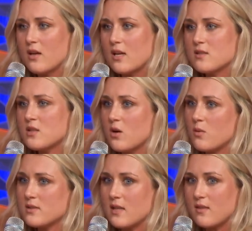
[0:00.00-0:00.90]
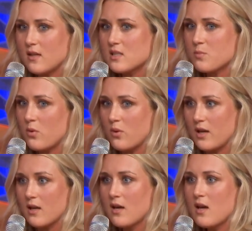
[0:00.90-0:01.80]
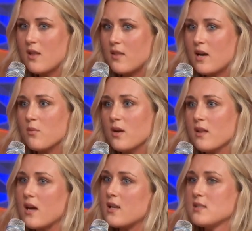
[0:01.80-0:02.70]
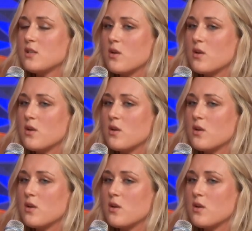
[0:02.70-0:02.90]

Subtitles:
And so it was at this point that I realized,